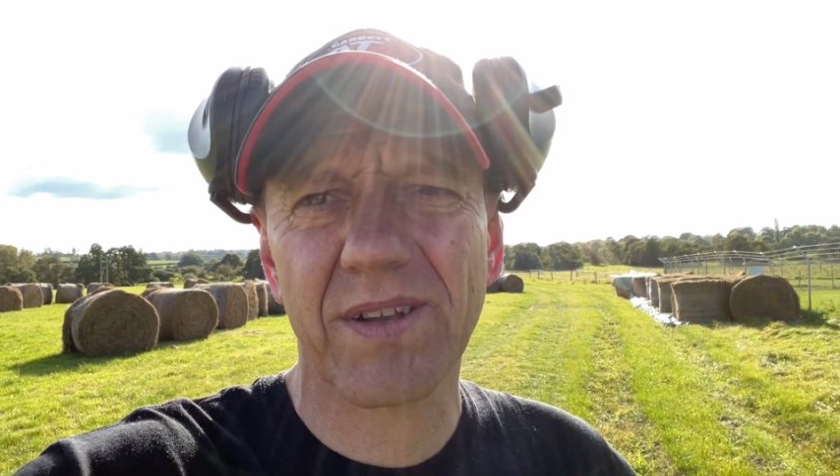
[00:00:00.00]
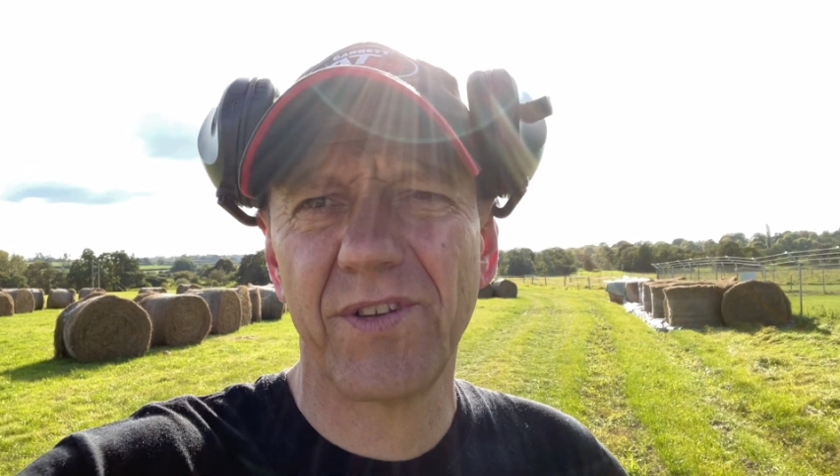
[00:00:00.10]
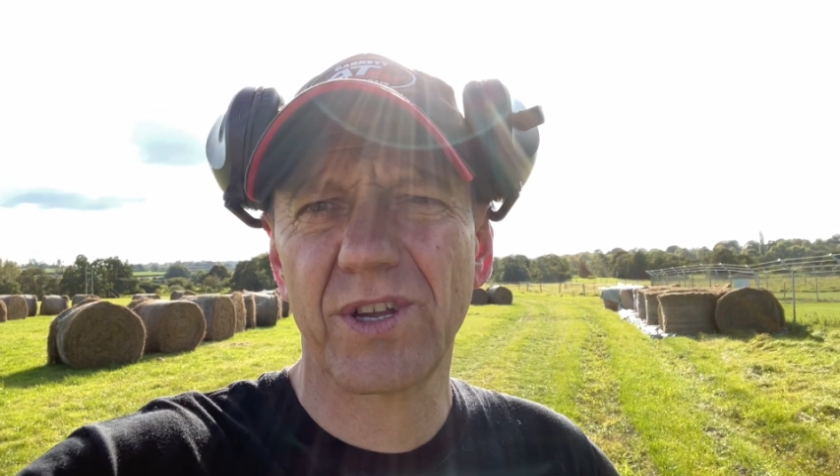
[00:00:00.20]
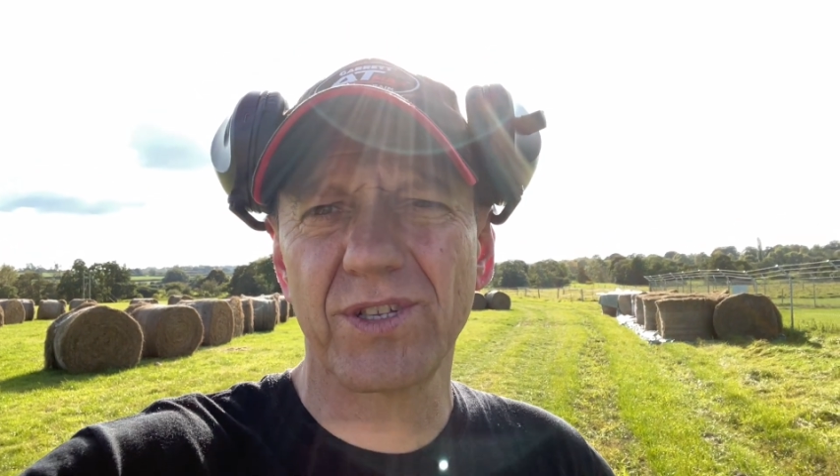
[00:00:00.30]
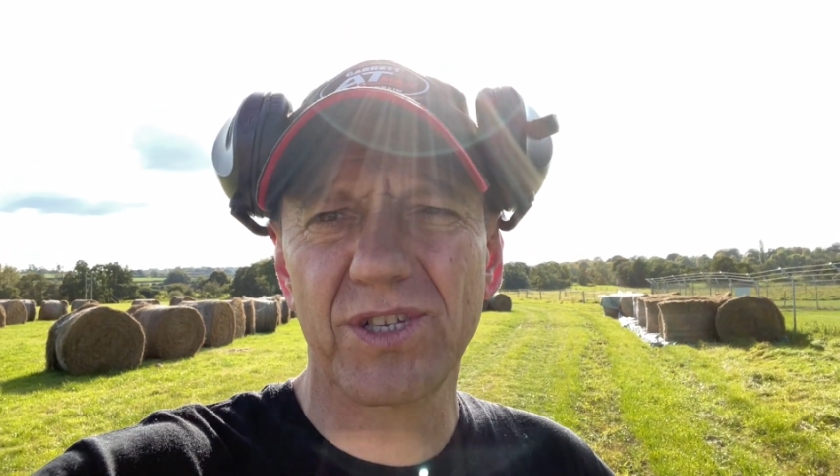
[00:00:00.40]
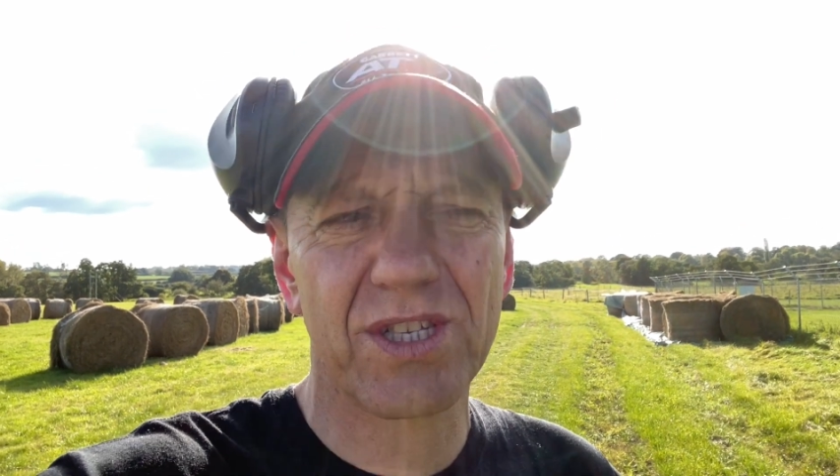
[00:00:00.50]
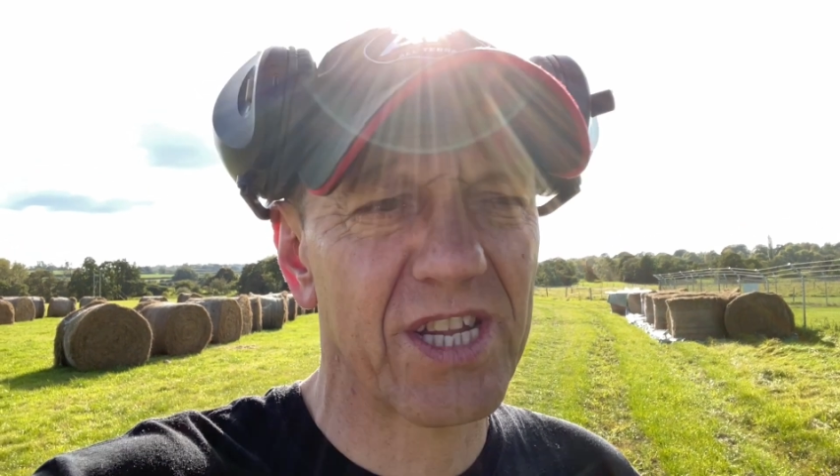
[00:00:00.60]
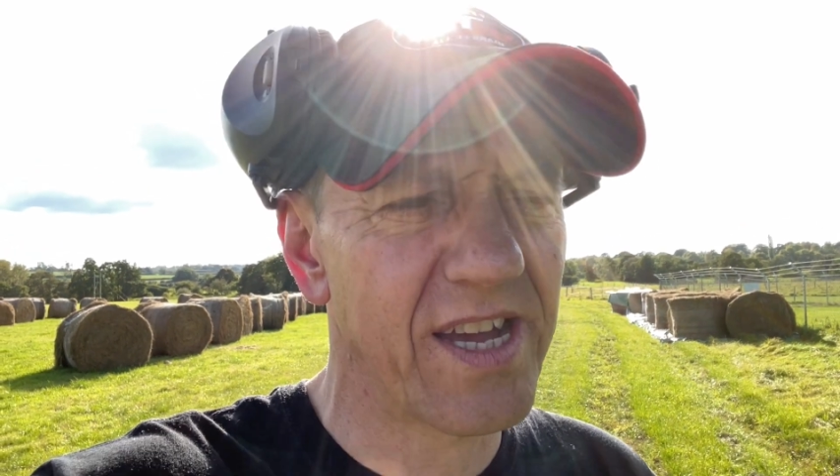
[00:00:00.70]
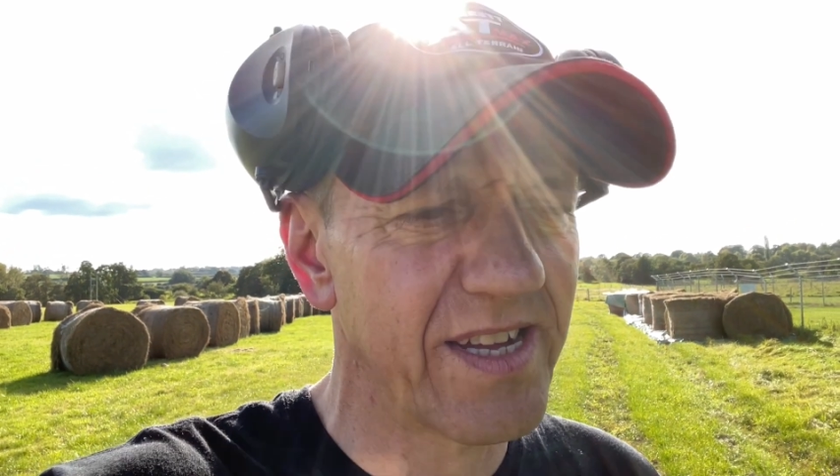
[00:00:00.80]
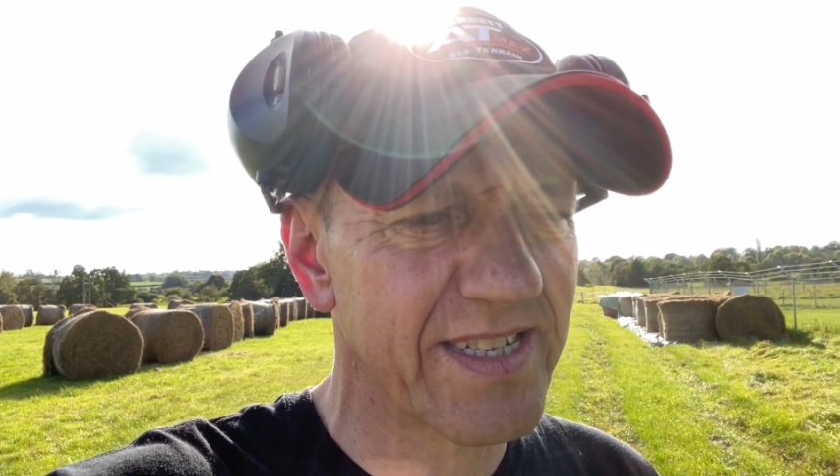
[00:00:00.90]
if you could just
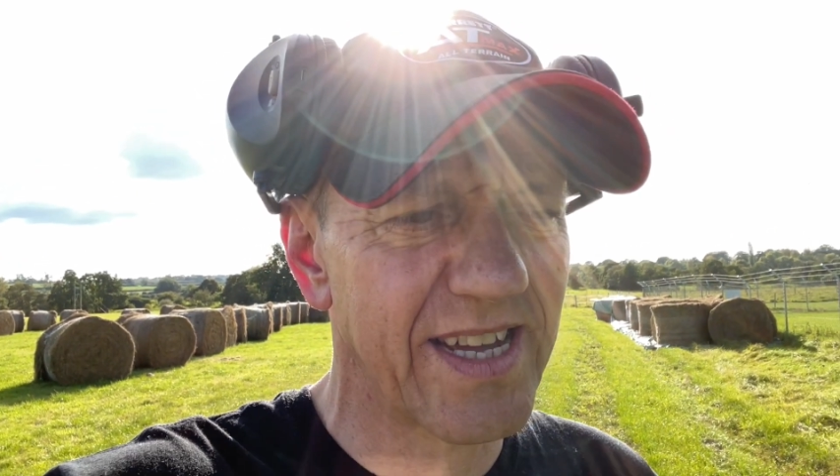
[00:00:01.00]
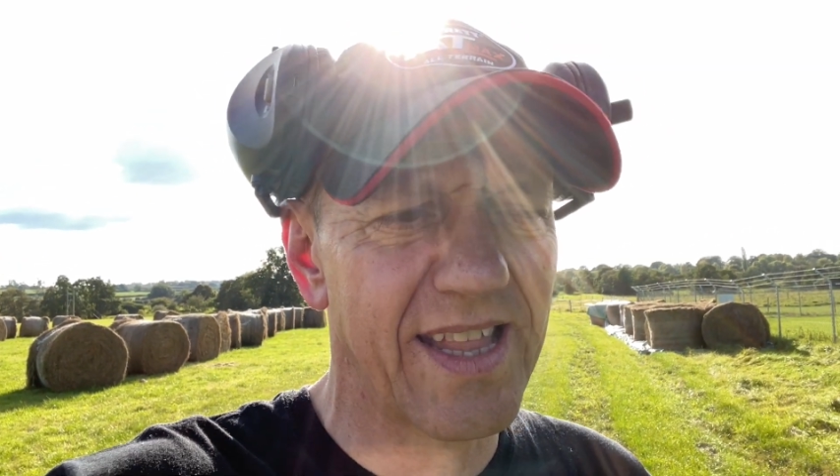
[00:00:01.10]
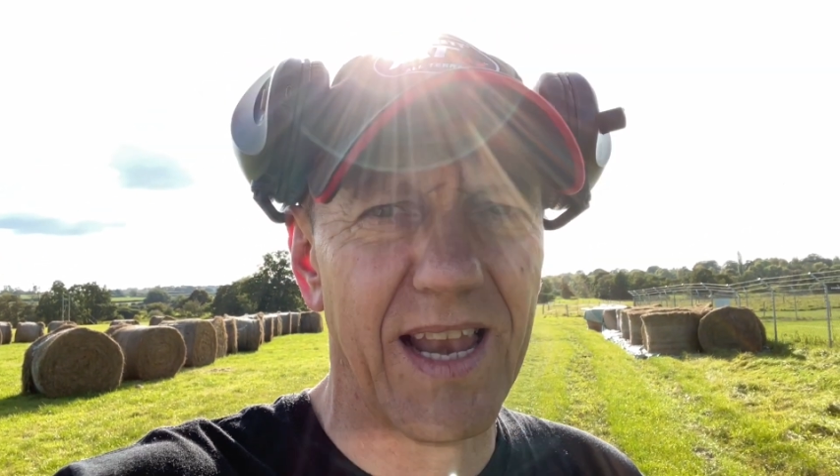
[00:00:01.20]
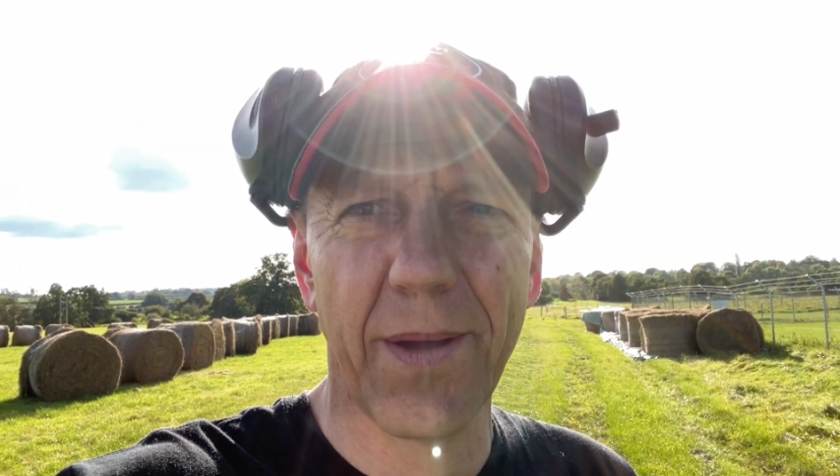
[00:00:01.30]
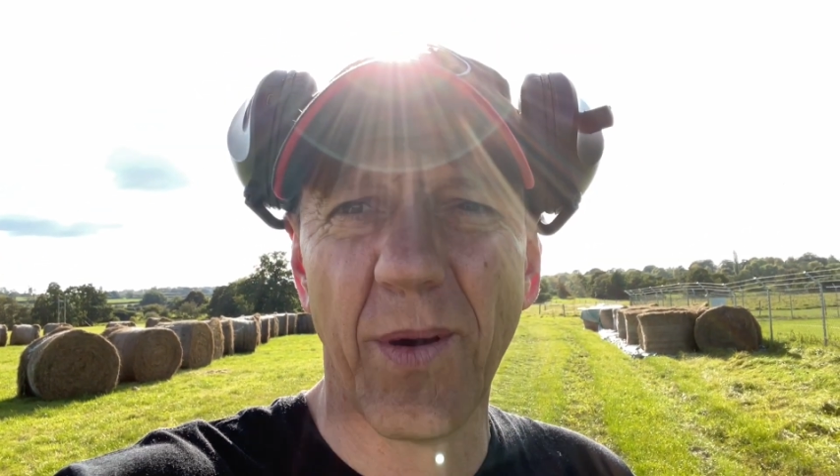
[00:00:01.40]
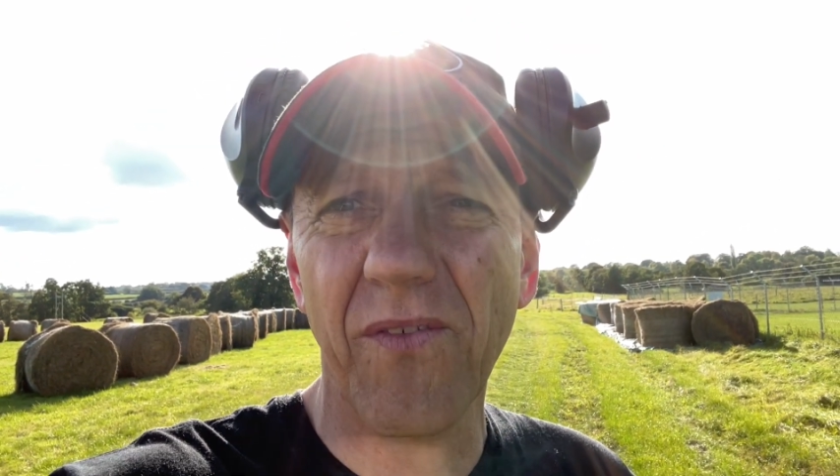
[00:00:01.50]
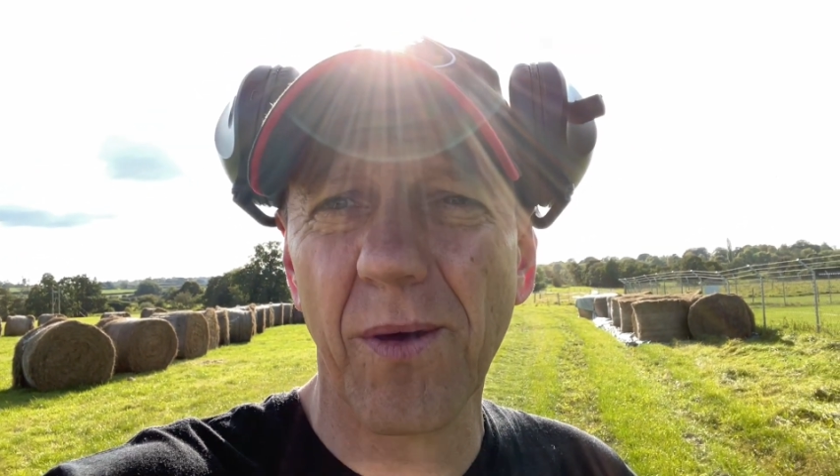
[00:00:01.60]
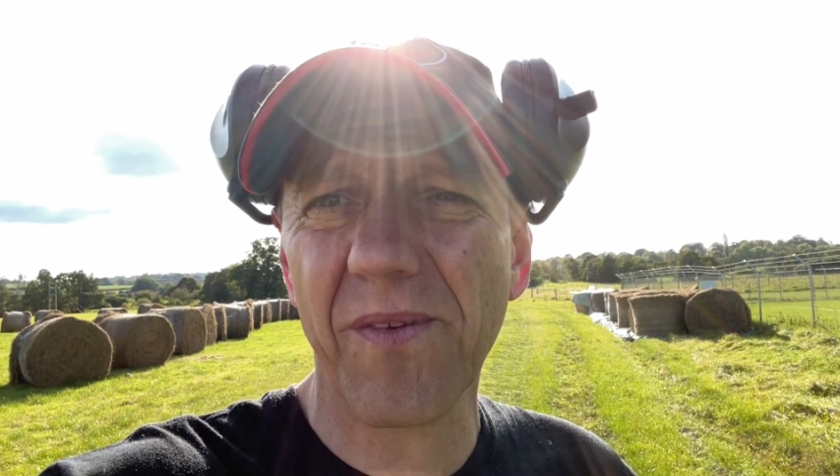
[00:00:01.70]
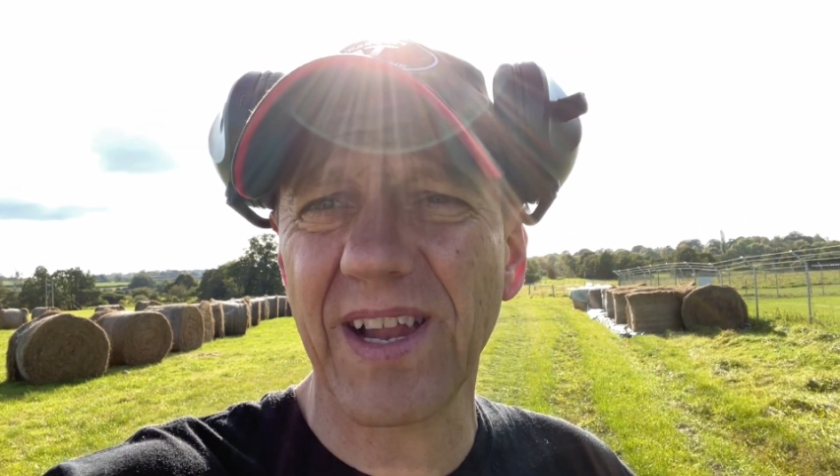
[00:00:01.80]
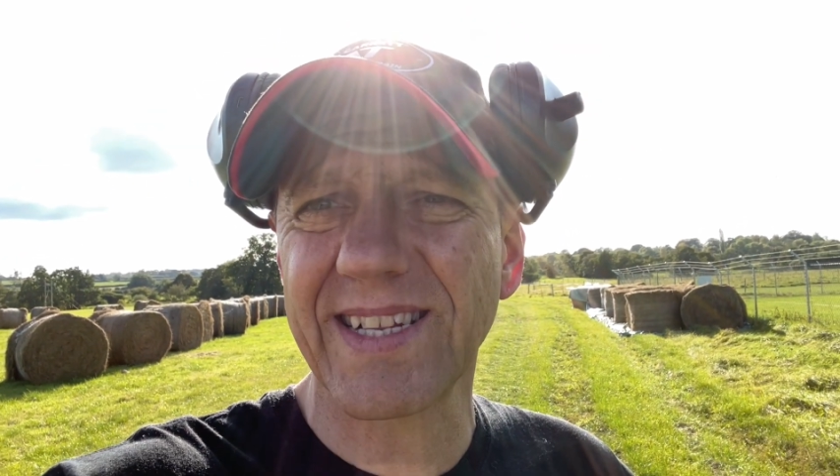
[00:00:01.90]
take that lip off, that'd
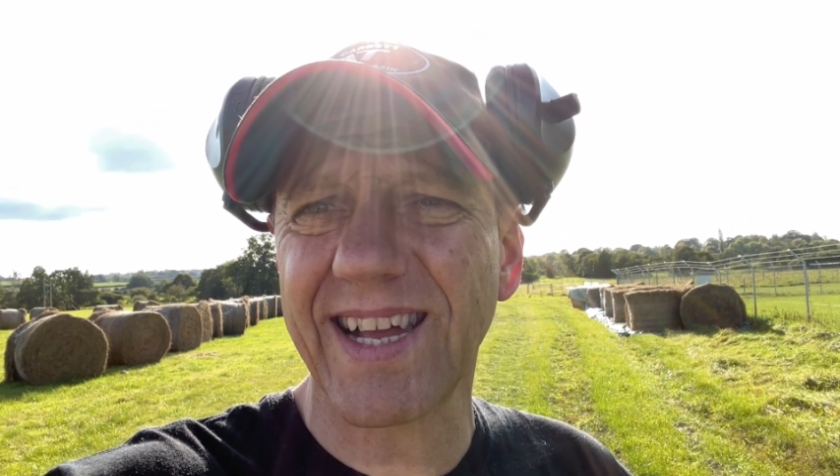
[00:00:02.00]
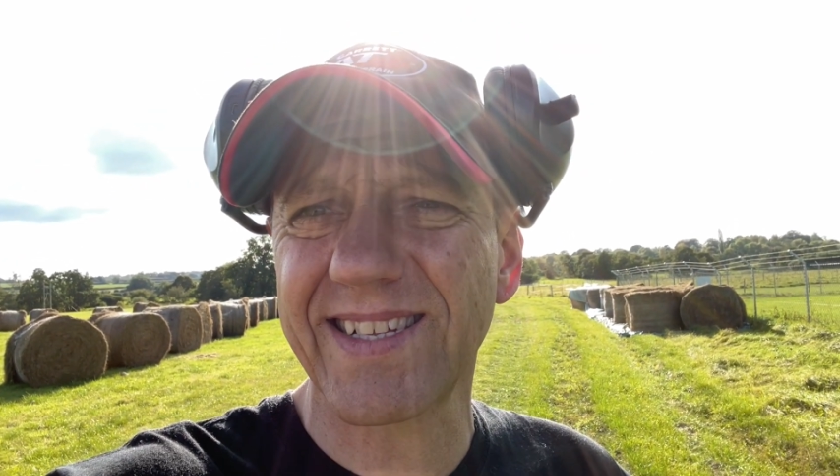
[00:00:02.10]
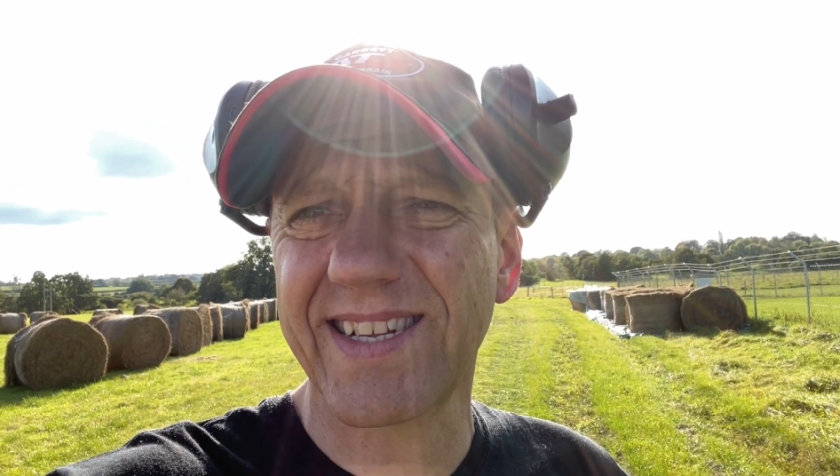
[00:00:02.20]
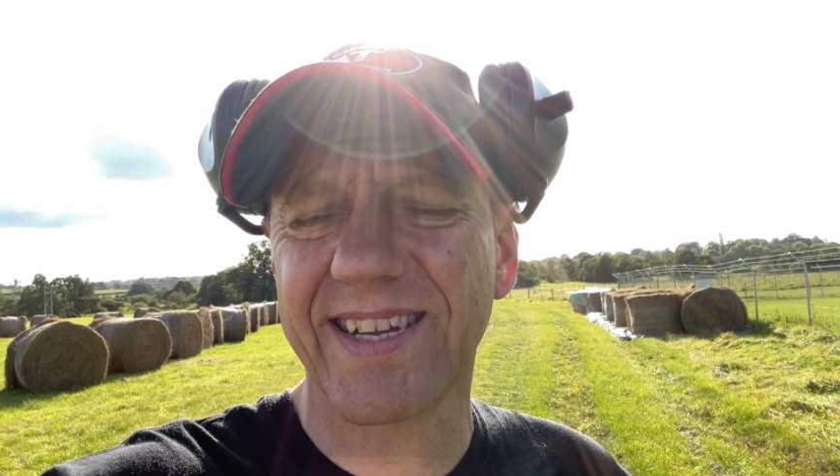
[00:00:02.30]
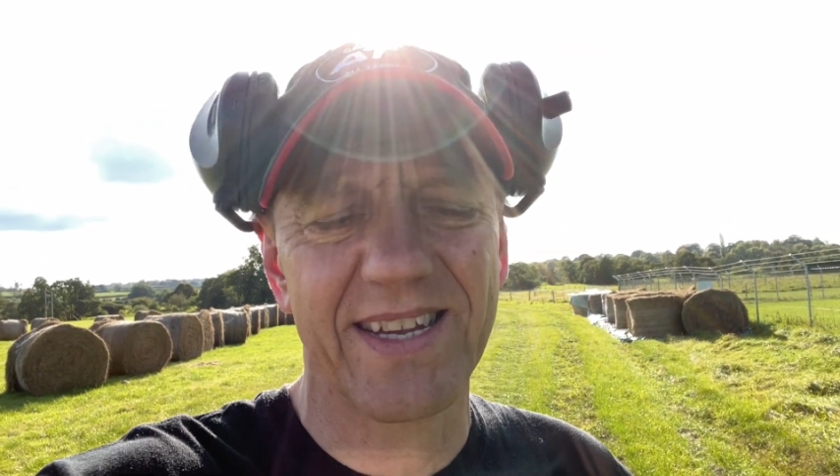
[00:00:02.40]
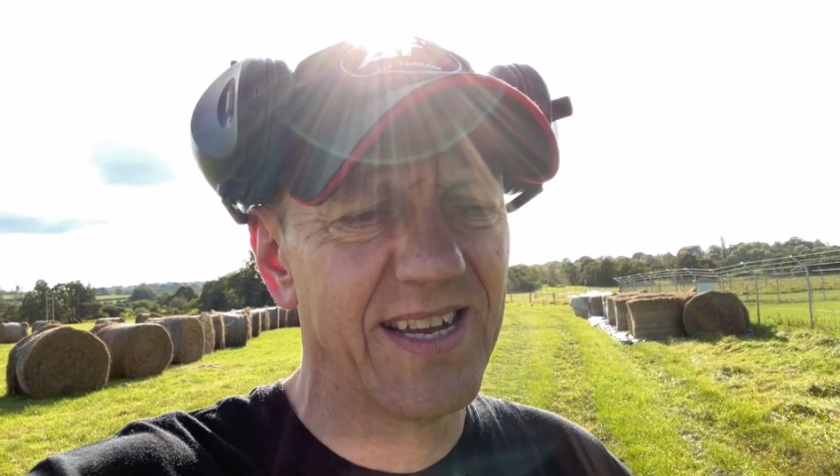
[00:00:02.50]
be fantastic,